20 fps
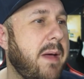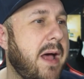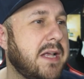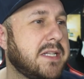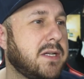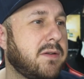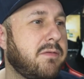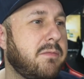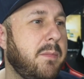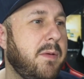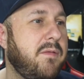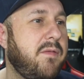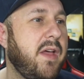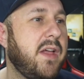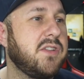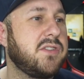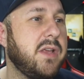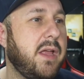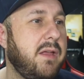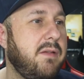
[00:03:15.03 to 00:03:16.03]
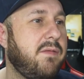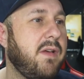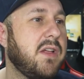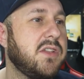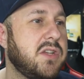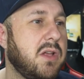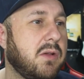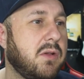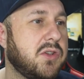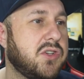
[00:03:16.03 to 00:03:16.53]
pastor from
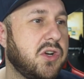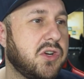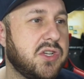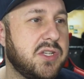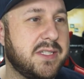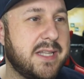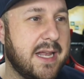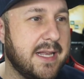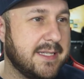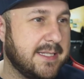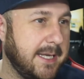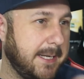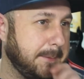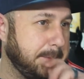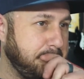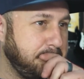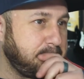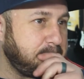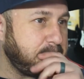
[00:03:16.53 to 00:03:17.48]
Evangelical Church in Tennessee.